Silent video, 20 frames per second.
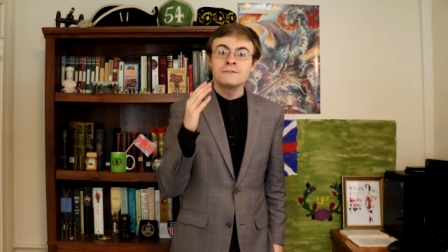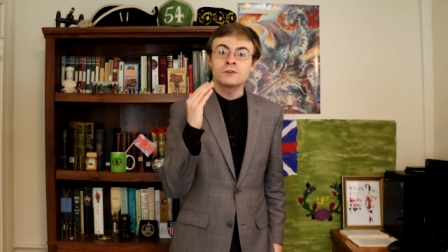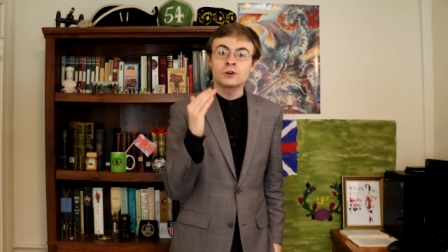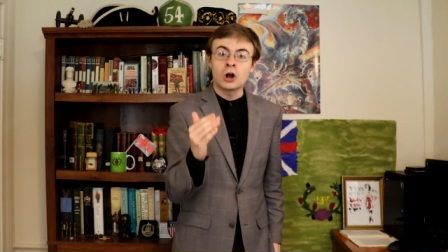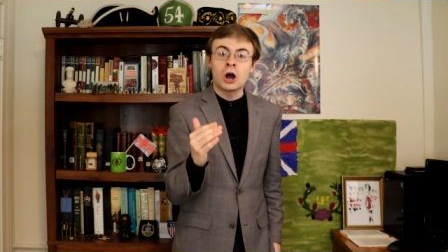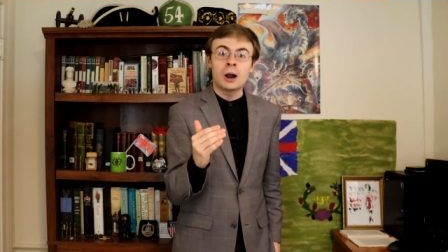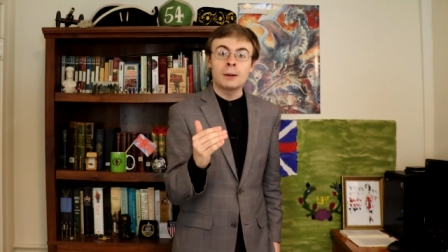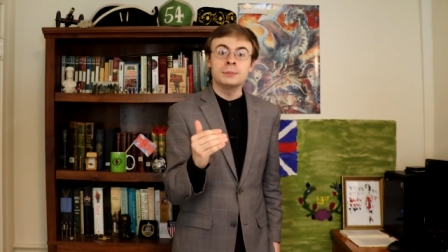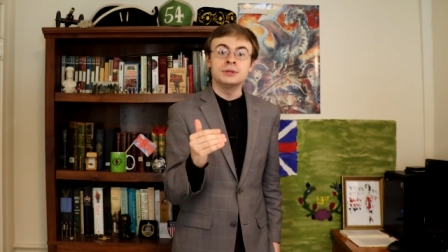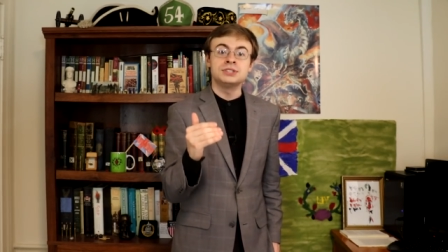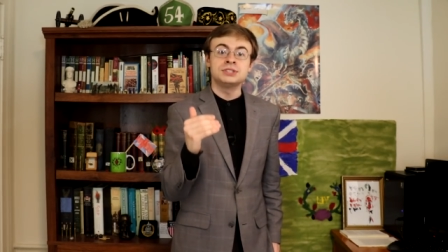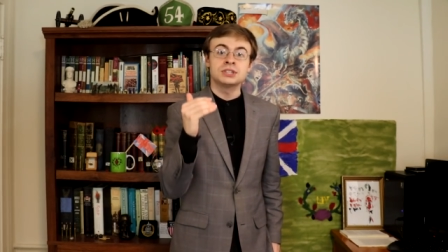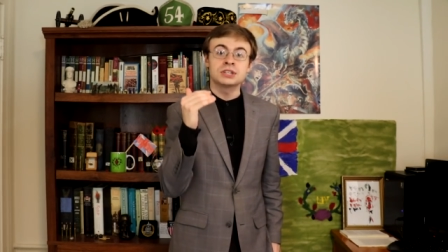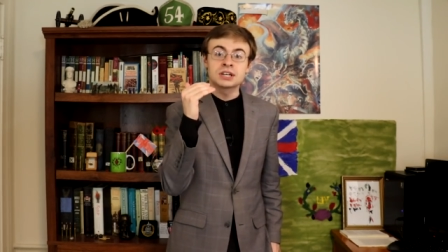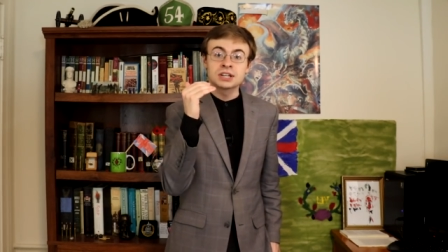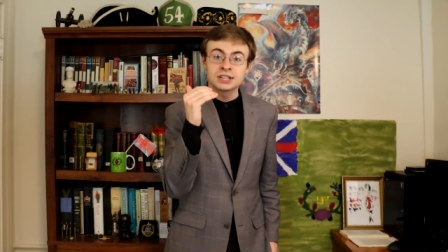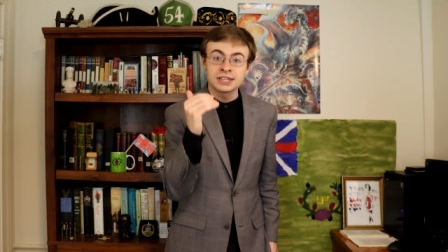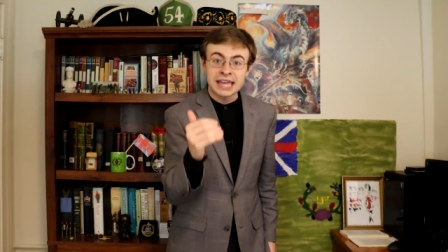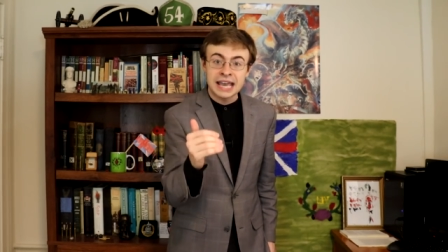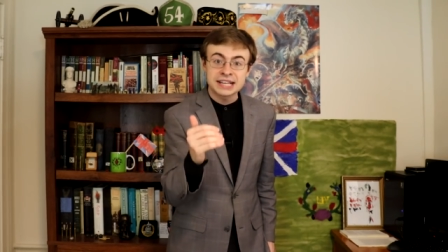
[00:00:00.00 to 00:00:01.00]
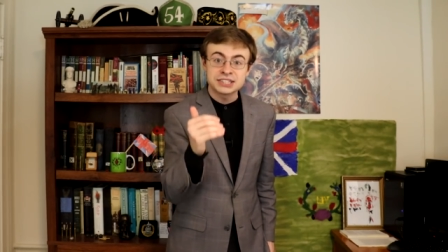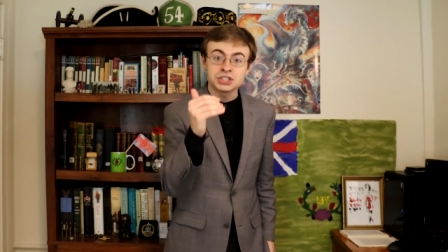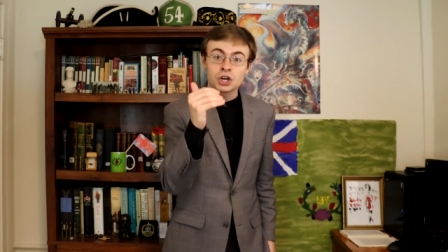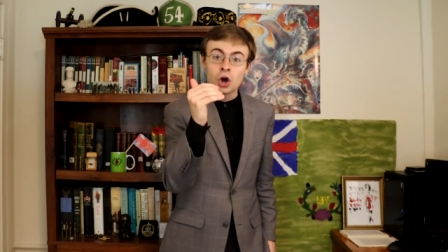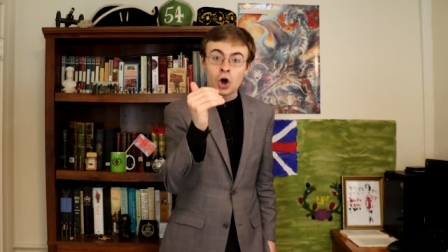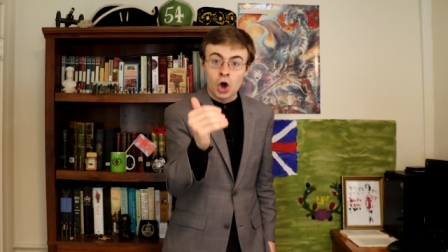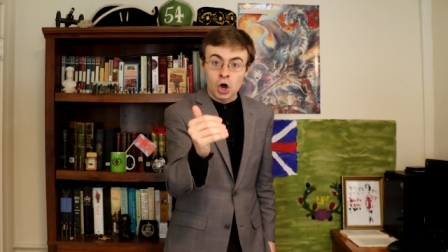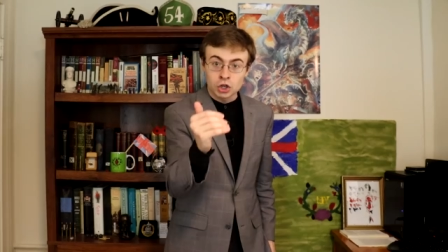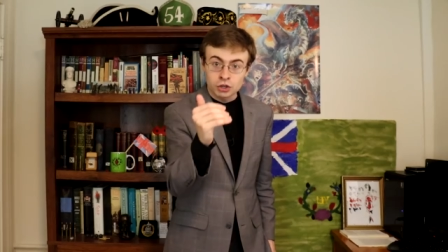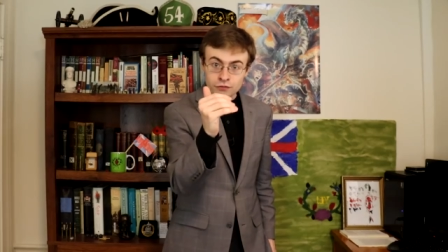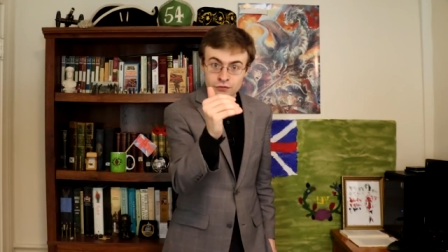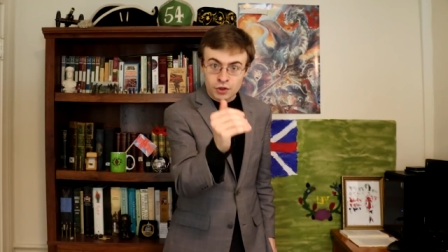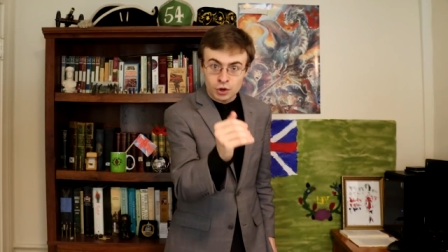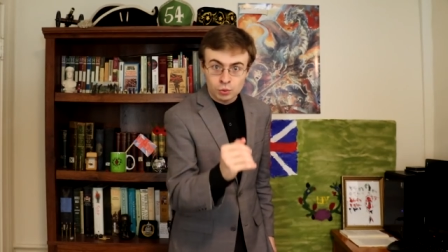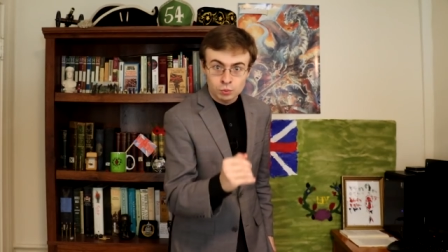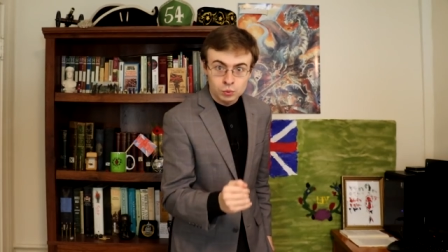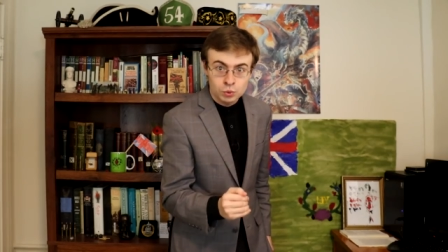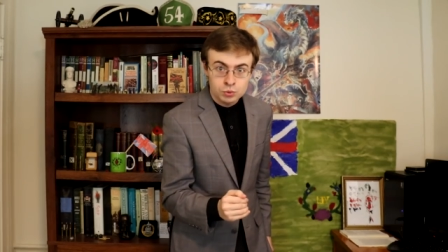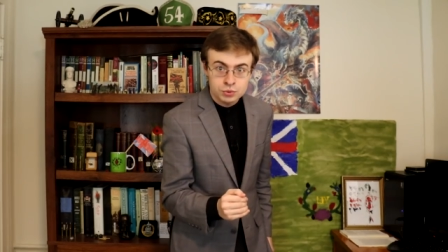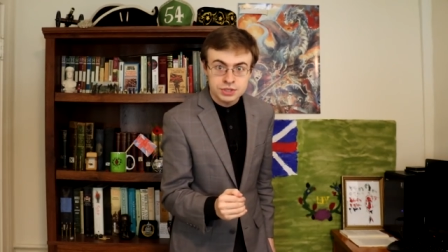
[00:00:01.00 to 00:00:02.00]
for armies to collect all of
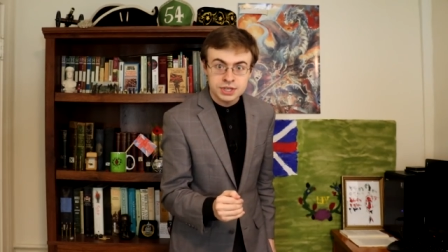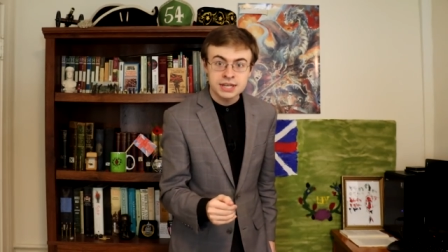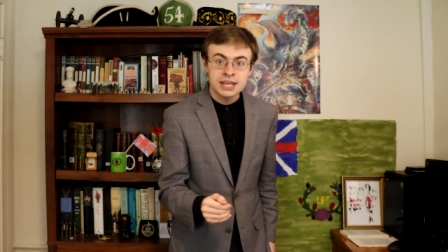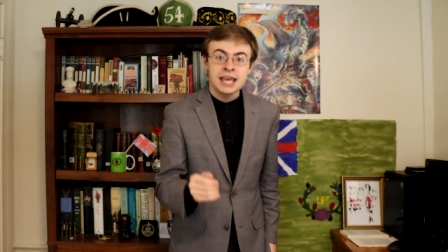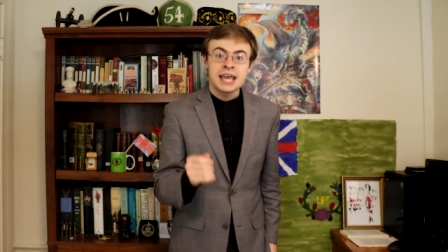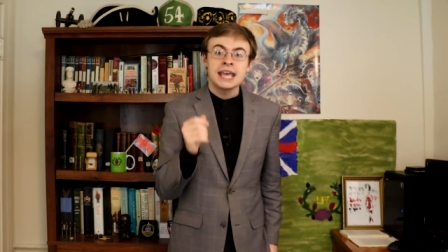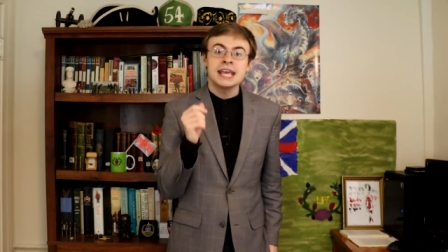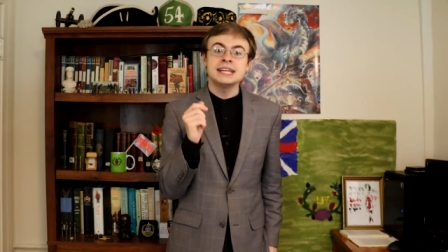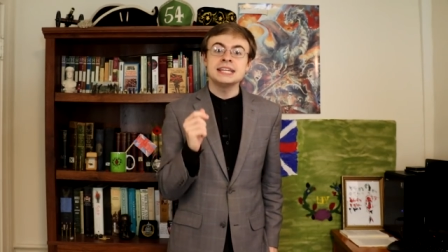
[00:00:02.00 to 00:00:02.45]
their wounded